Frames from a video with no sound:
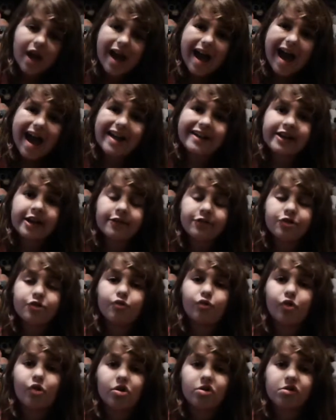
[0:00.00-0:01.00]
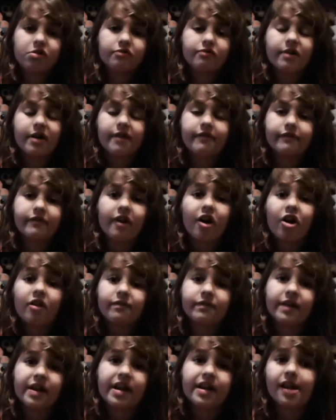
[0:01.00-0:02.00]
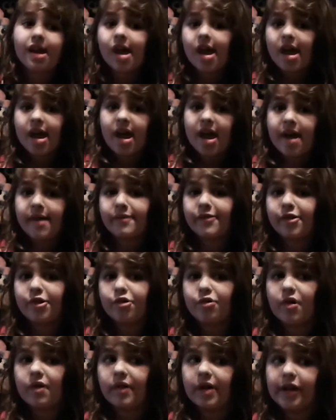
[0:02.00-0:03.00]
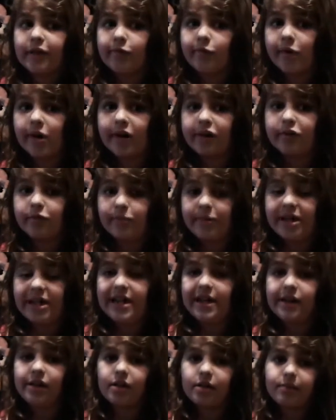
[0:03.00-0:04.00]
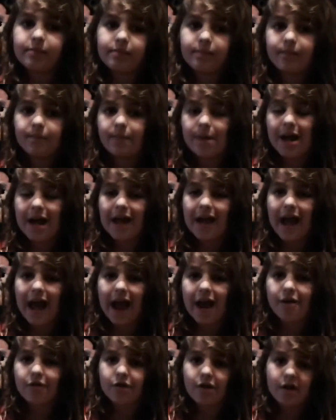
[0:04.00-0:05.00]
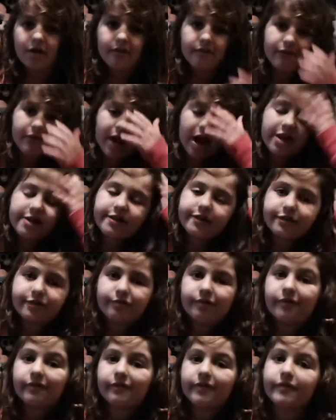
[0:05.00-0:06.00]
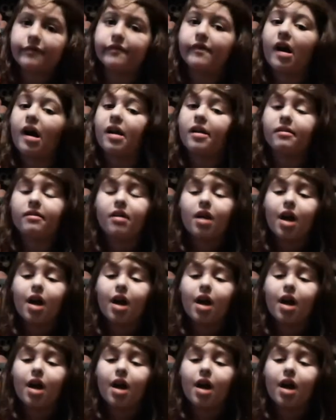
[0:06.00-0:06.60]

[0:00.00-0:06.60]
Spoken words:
I guess you could live off it if you do it once a week, but I don't know. I just do it for fun.